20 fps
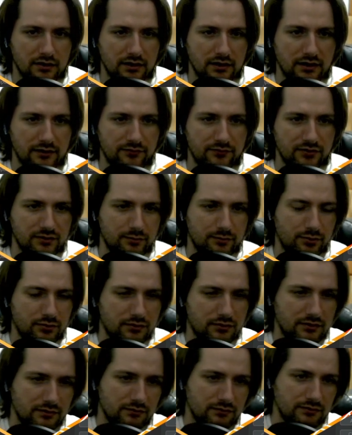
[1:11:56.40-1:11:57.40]
For the
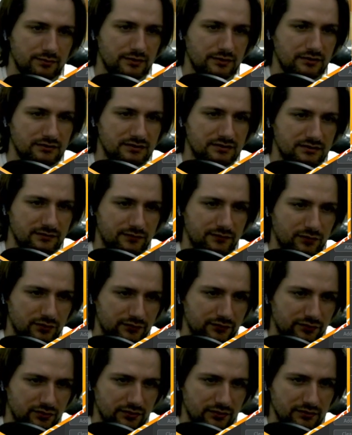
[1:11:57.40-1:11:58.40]
port, we'll be using
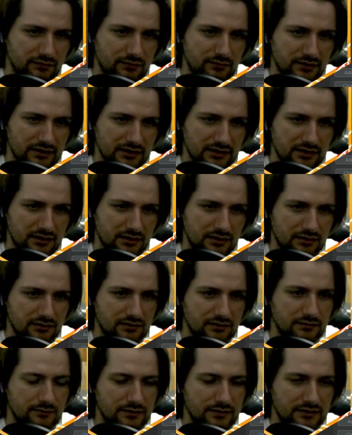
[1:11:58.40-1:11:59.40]
443
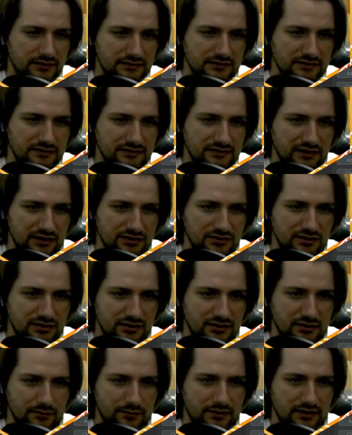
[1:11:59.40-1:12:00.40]
because it's
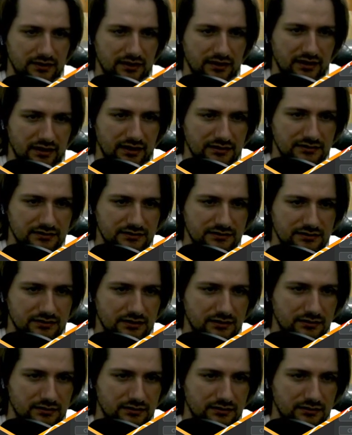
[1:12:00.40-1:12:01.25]
HTTPS